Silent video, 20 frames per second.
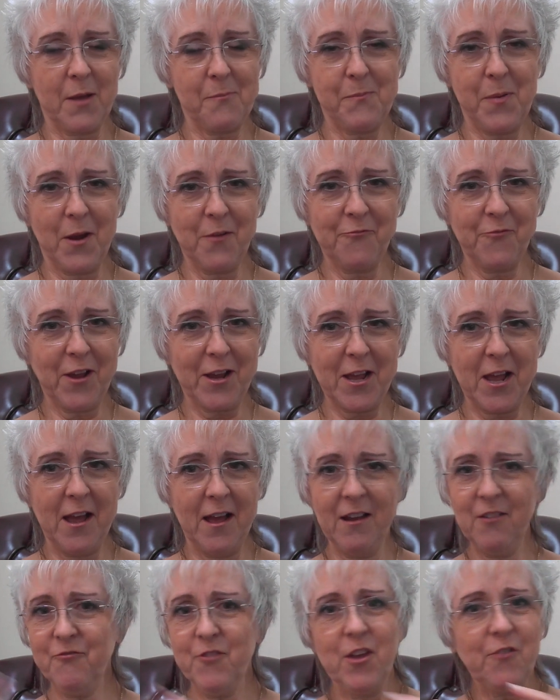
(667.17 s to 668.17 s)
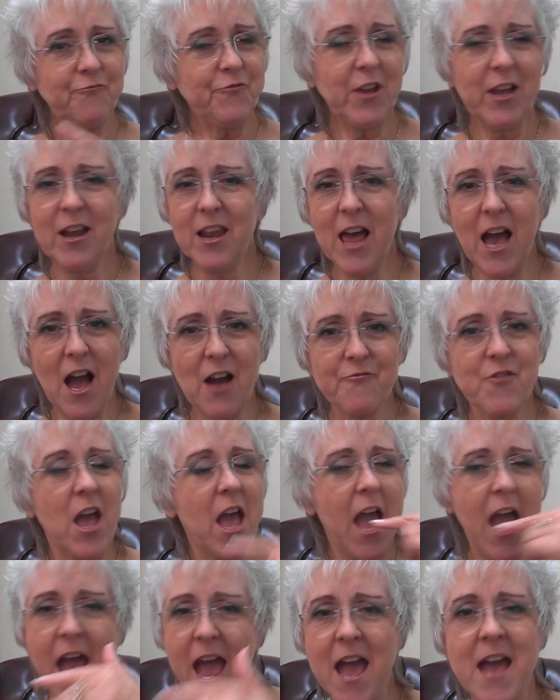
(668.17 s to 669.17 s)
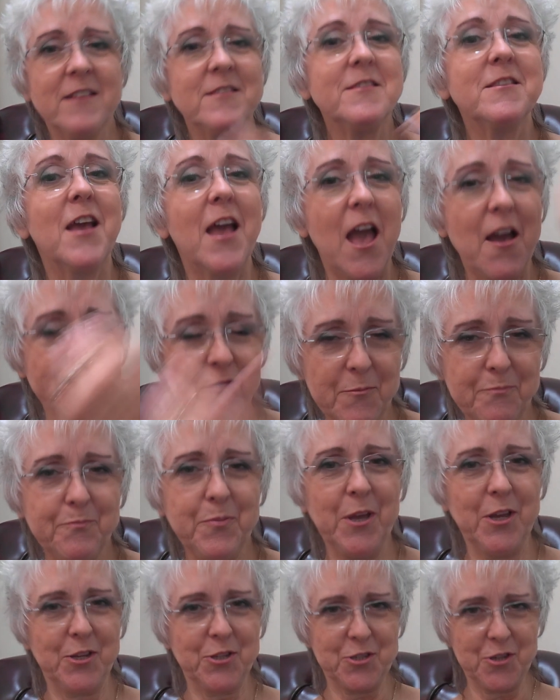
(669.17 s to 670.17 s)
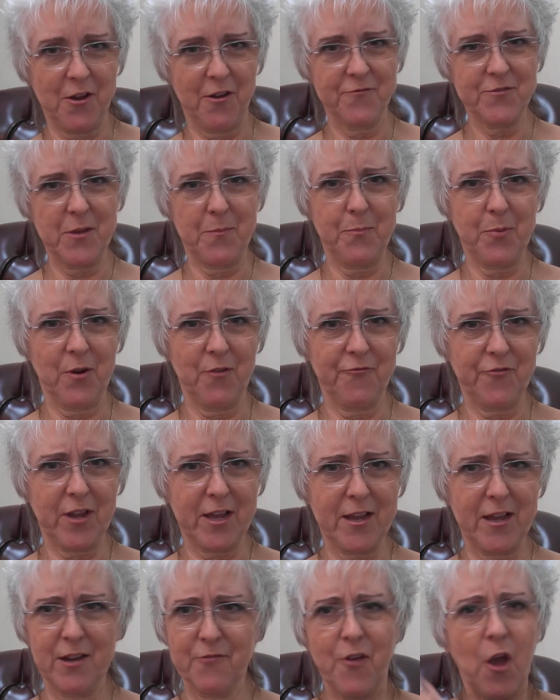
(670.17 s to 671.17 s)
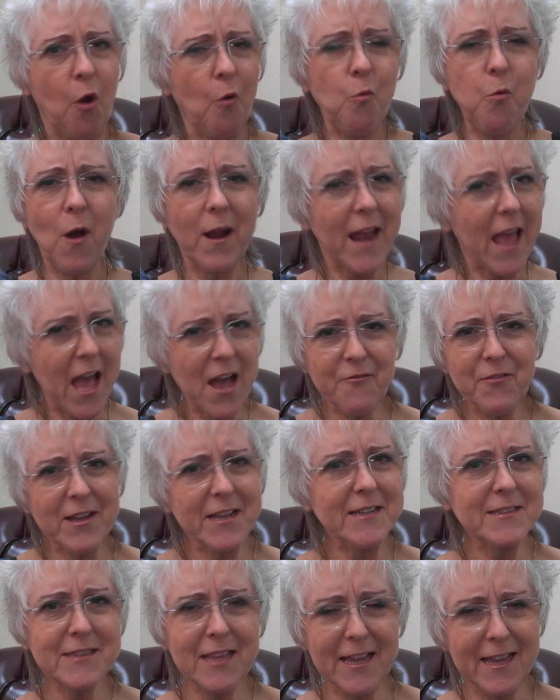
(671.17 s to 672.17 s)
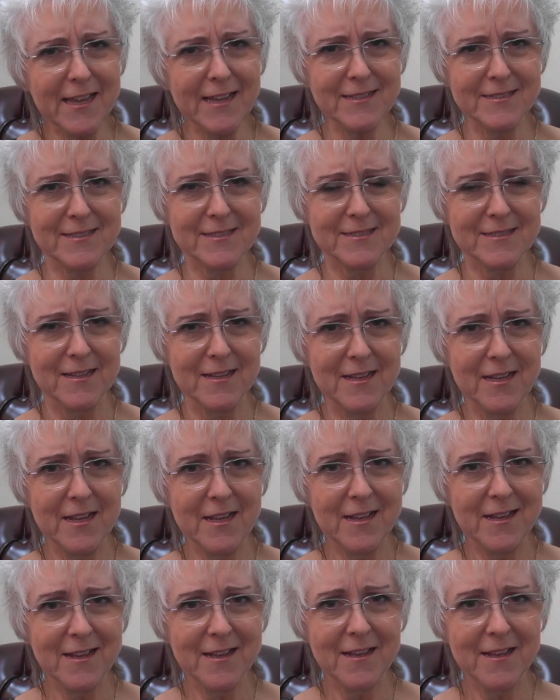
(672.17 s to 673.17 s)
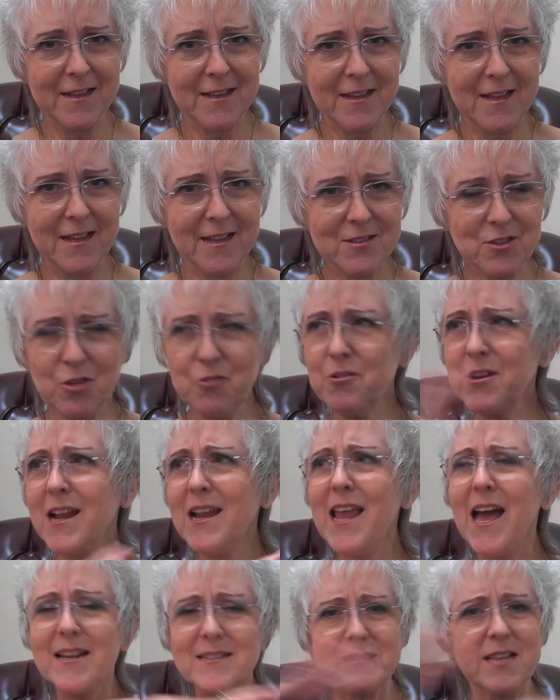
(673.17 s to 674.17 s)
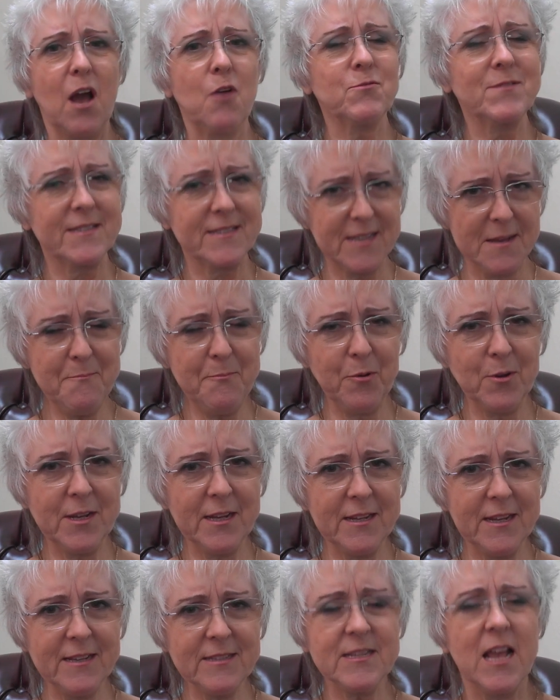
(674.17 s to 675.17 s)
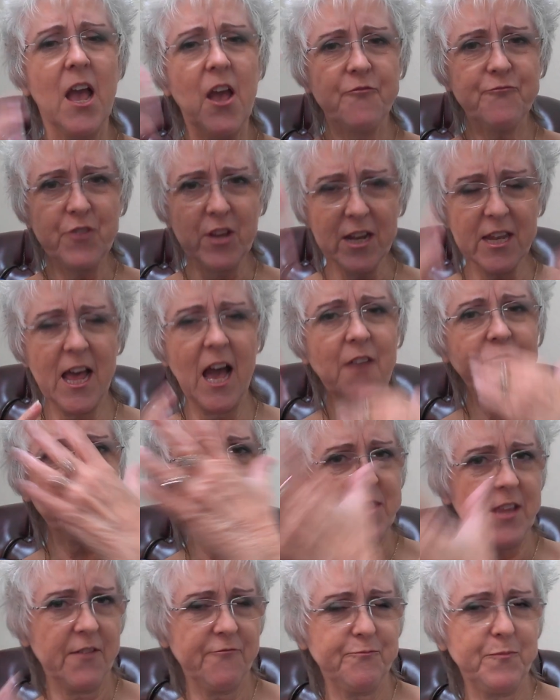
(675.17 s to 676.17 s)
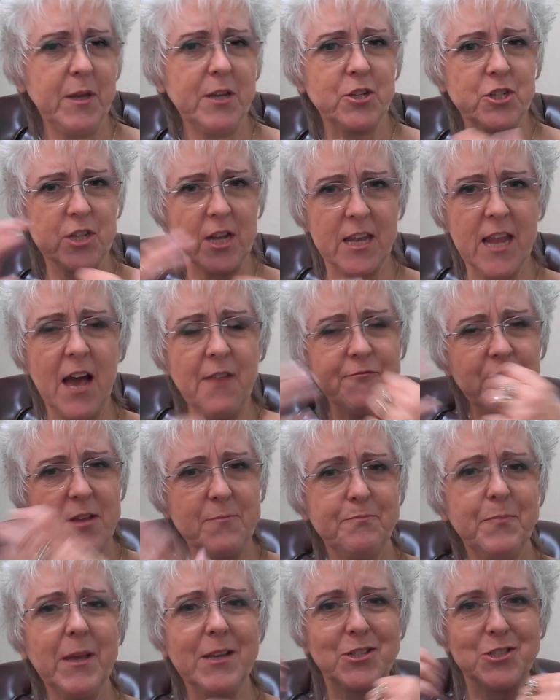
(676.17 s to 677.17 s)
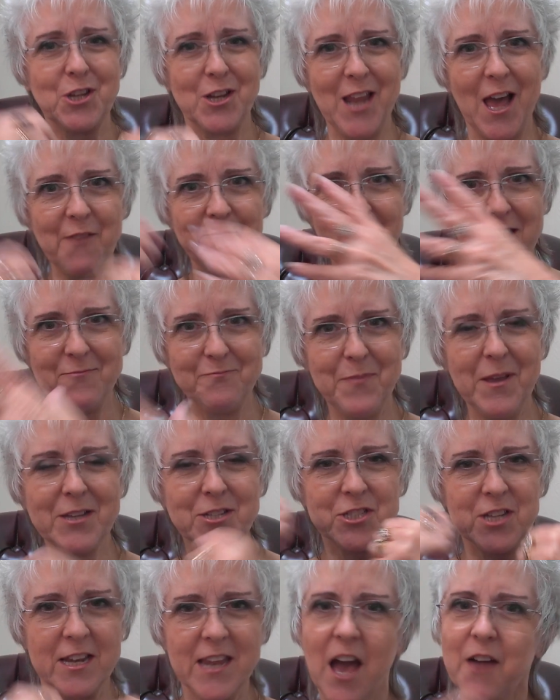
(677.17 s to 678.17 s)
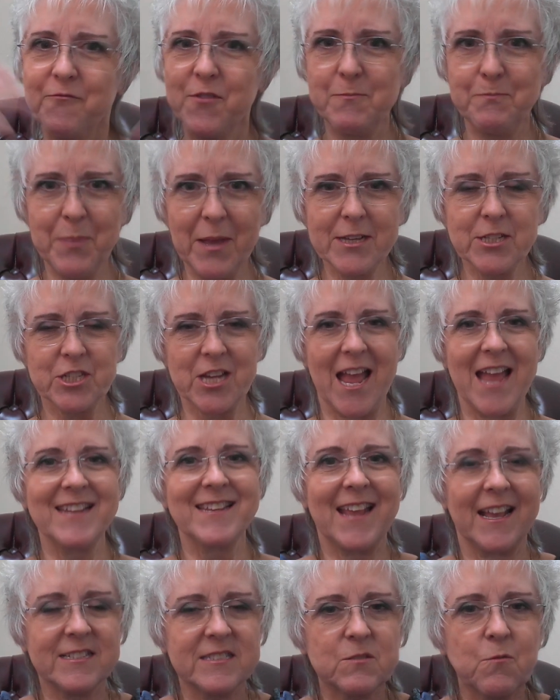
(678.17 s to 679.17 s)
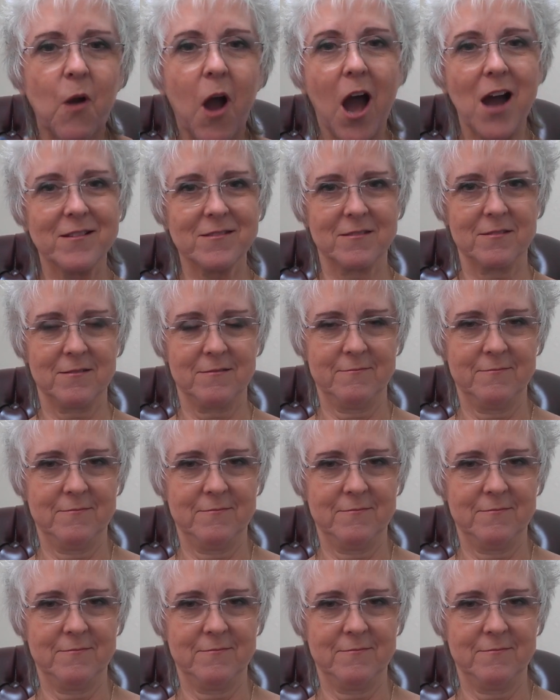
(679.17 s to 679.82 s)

perfect health, feel love and have a picture of the perfect health, whatever it is. Do you realize how simple it is? Feel love and have picture, love and picture, love and picture, love and picture, and guess what?